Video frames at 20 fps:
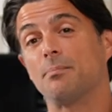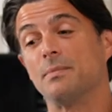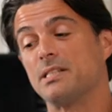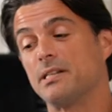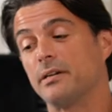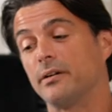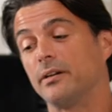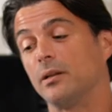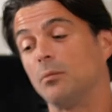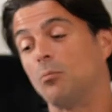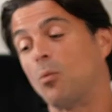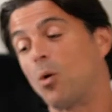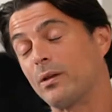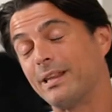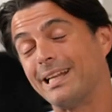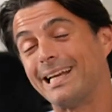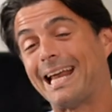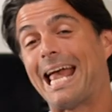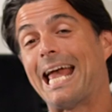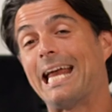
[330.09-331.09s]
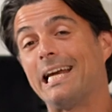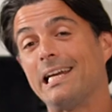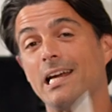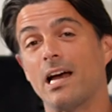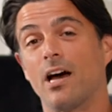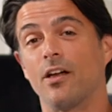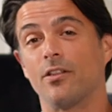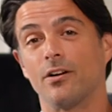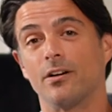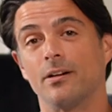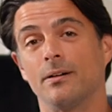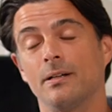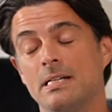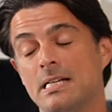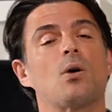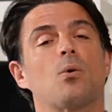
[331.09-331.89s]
material more than any other.